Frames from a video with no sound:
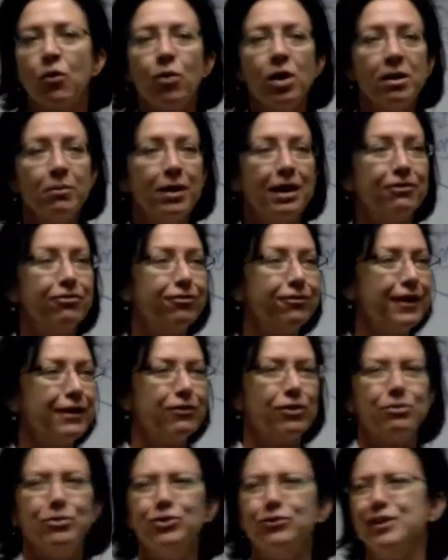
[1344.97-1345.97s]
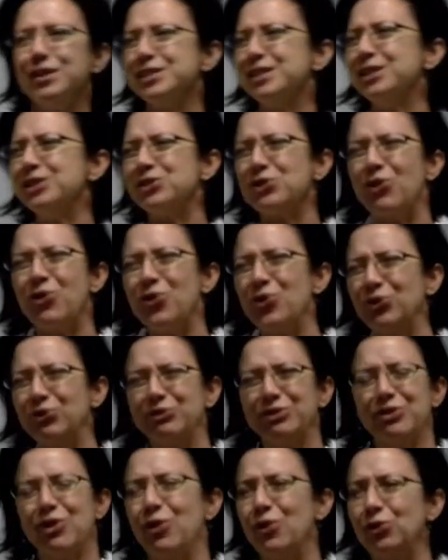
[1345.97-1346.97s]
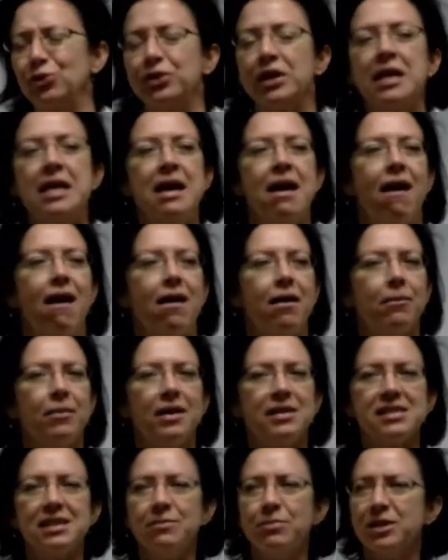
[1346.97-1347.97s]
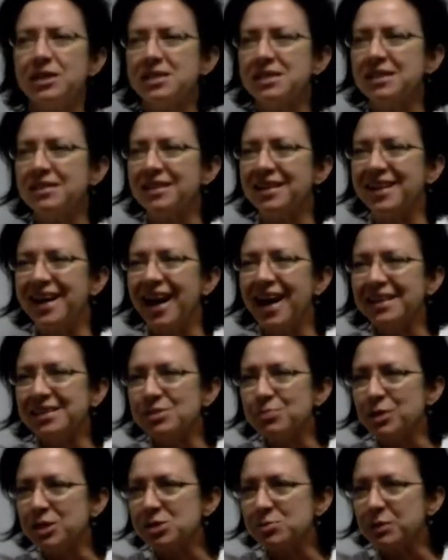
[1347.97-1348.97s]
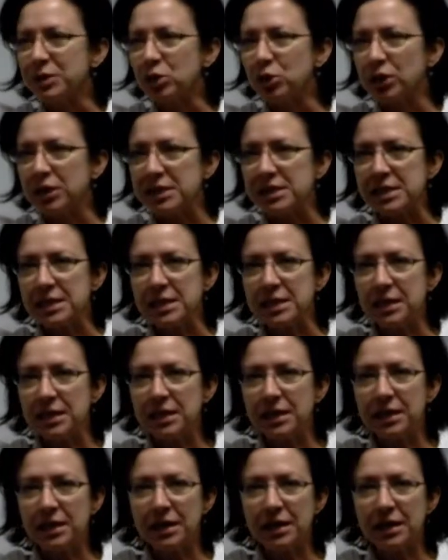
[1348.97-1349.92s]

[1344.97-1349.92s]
One of my favorite movies, and it's old. Has anybody seen The Gods Must Be Crazy?